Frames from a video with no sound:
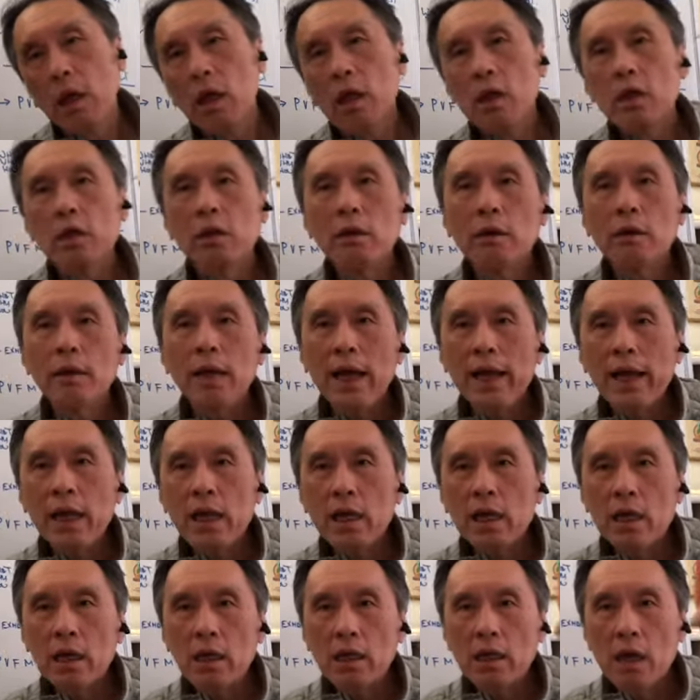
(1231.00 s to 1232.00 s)
you like
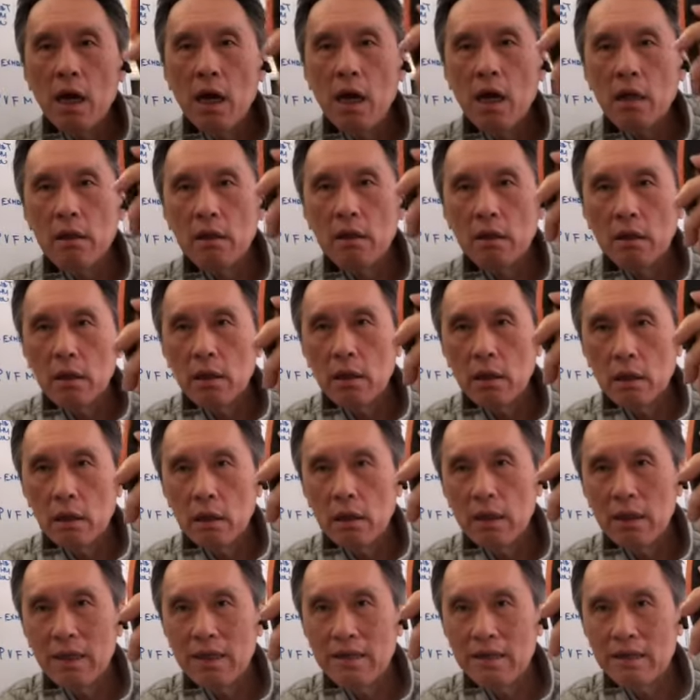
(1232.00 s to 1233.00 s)
it or not,
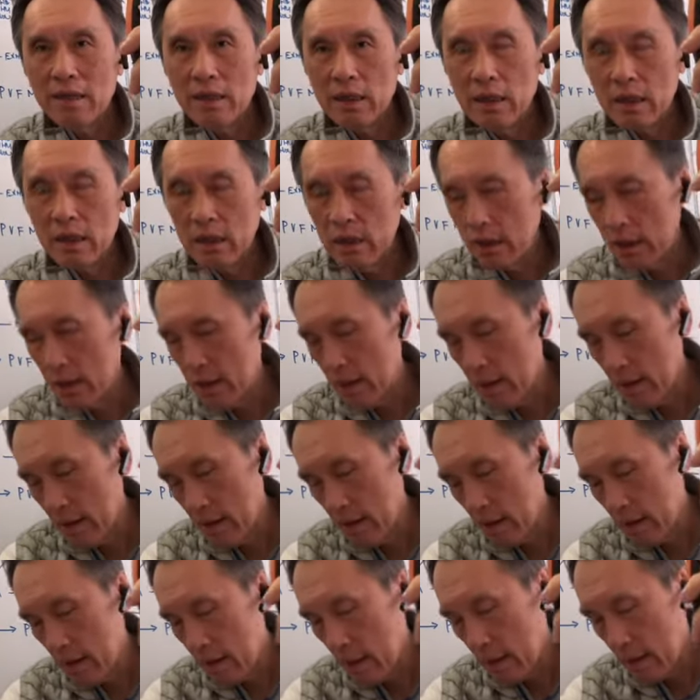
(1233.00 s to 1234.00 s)
this is
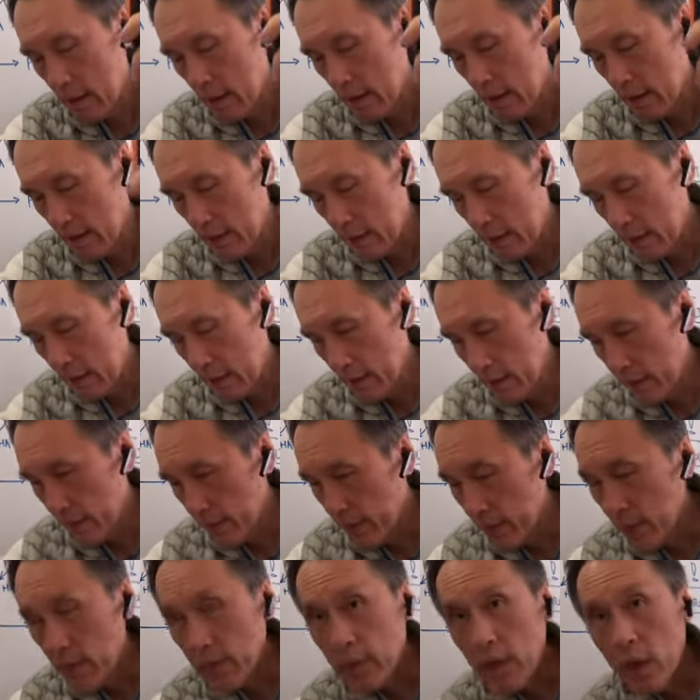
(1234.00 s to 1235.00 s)

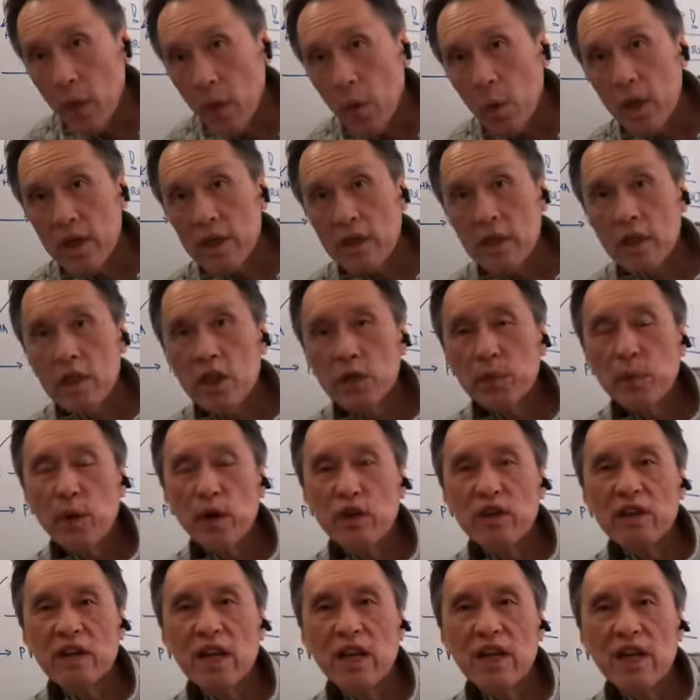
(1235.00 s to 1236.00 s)
Western
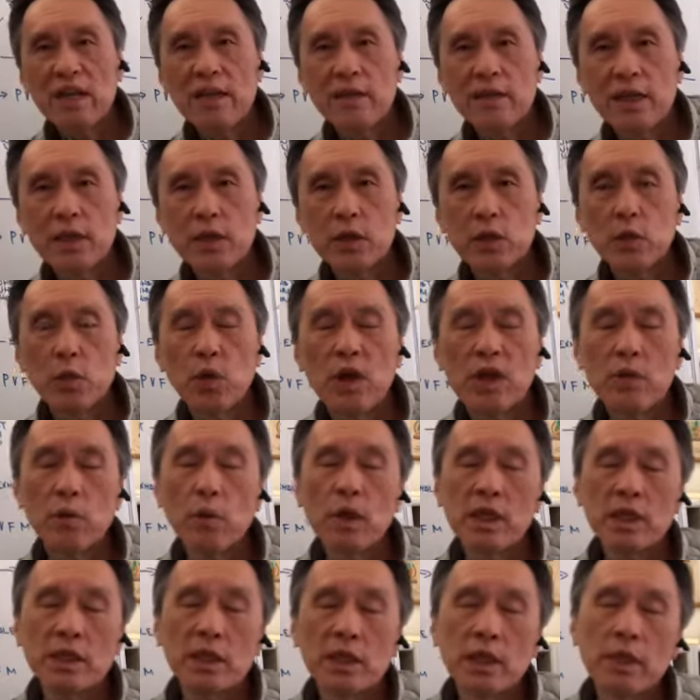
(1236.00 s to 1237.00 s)
sports science and
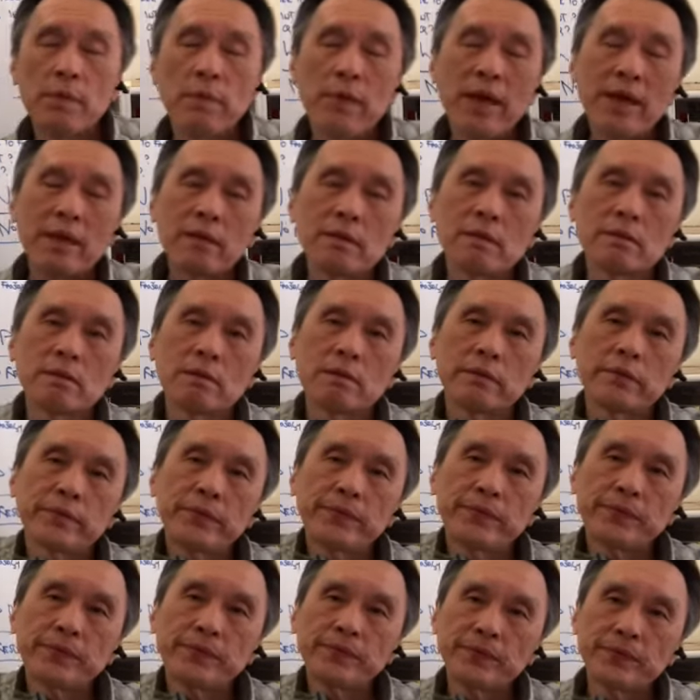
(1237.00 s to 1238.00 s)
Western medicine.
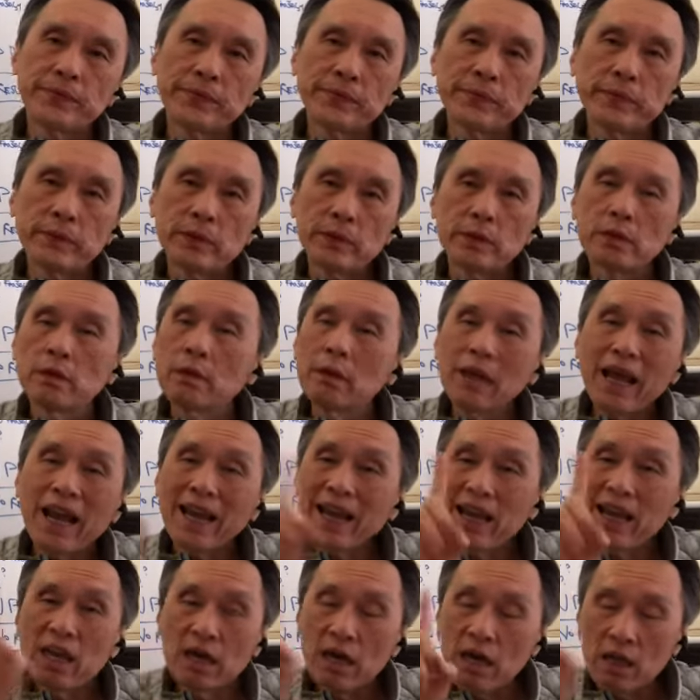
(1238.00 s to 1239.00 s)
You
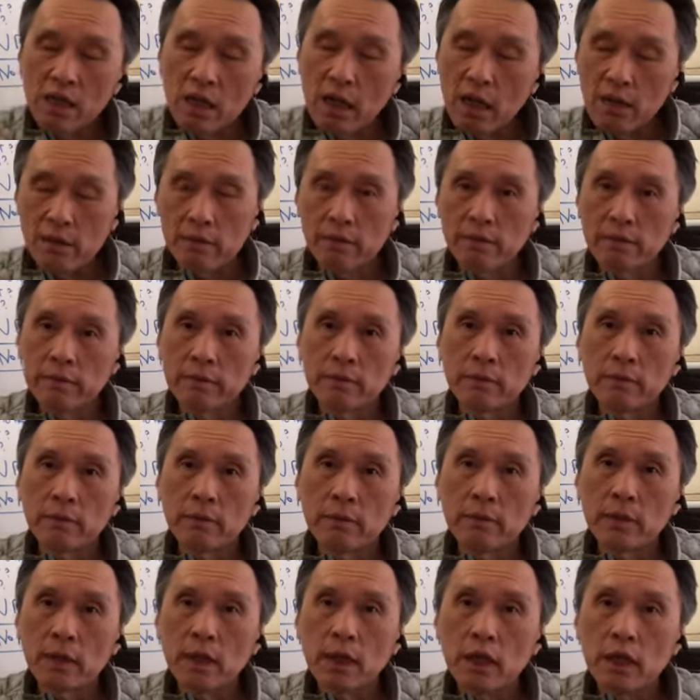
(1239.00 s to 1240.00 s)
like it or not.
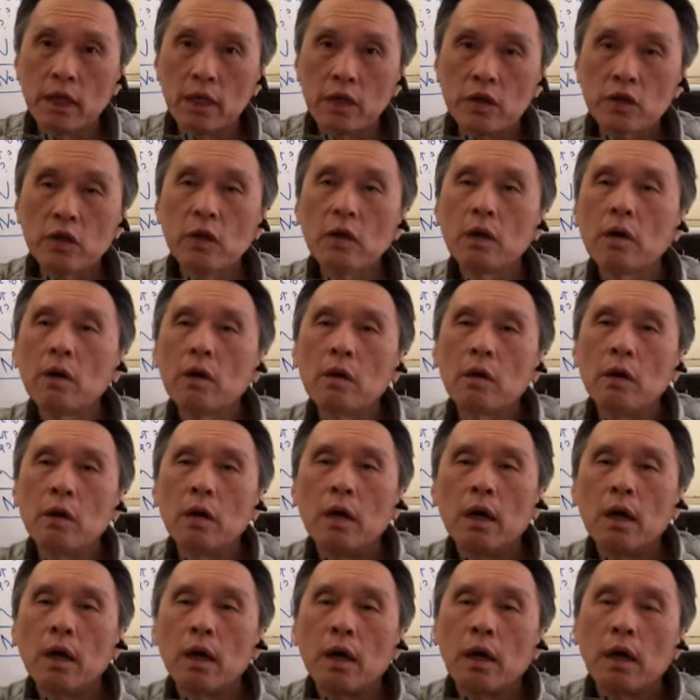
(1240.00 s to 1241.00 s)
So
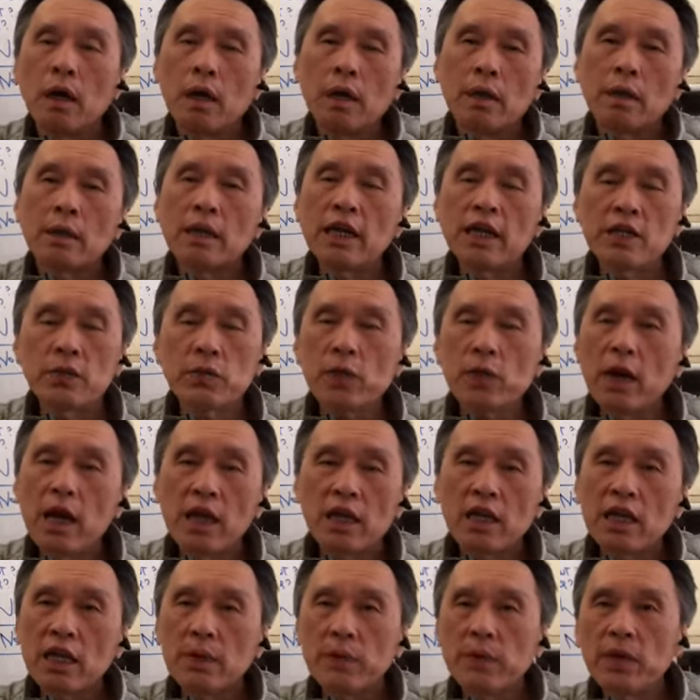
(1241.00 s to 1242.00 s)
that's why I
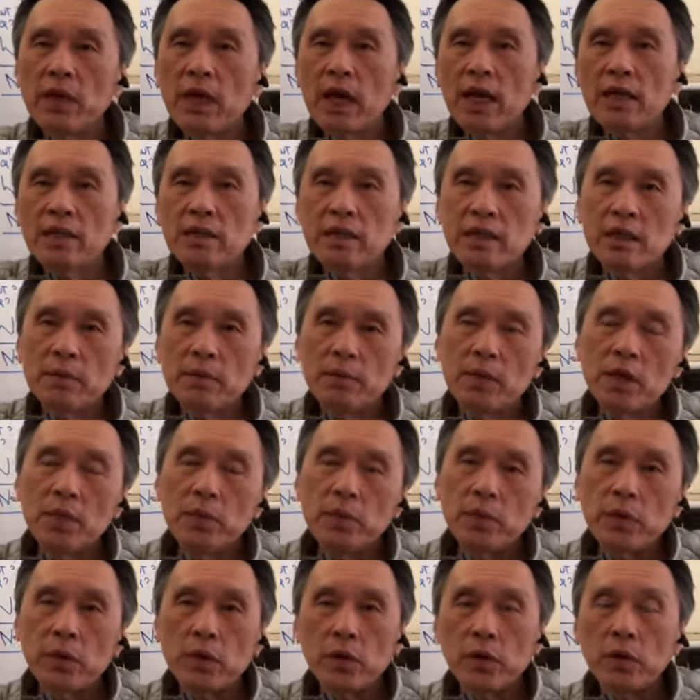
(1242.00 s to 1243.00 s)
keeping asking
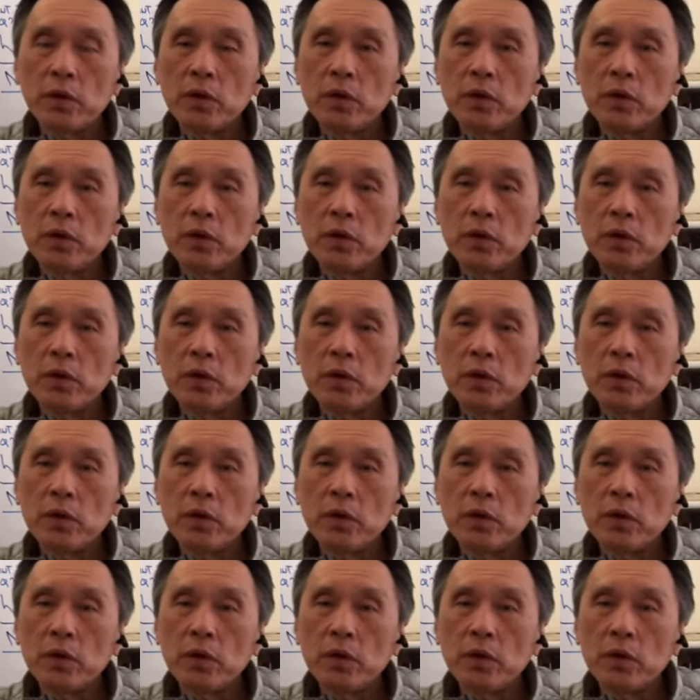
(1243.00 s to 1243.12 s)
people,